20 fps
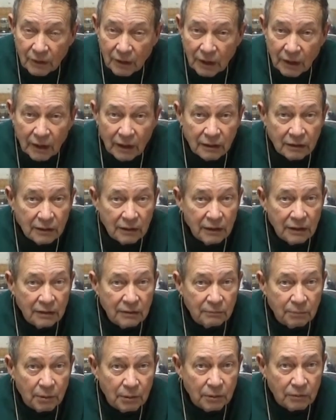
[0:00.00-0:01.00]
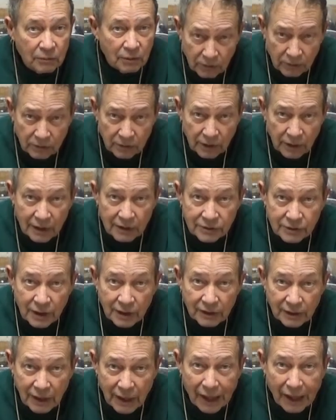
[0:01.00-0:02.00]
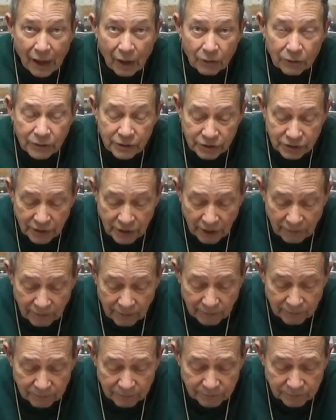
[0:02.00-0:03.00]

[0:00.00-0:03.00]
and in Peru, as I now discover.